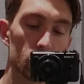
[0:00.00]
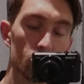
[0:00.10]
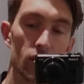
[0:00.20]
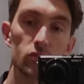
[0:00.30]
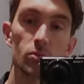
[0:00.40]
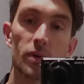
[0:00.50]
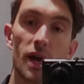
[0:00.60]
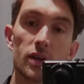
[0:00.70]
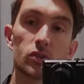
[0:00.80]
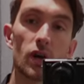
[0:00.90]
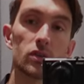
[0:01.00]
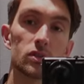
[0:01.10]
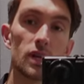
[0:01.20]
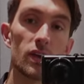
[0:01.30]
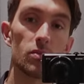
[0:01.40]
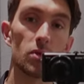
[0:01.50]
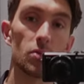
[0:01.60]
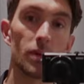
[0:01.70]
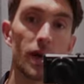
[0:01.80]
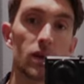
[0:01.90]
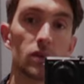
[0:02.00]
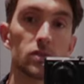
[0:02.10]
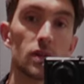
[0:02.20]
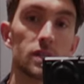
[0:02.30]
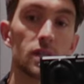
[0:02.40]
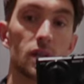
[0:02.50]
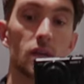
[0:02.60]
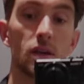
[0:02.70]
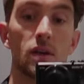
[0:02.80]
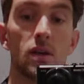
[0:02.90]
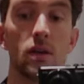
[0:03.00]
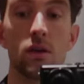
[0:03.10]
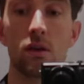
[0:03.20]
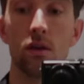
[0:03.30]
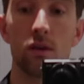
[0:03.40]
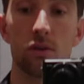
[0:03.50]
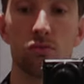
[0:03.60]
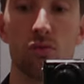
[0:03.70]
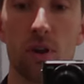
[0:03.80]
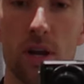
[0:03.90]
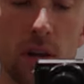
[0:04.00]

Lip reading: of trouser, a black trouser. Navy blue and black goes nicely. Really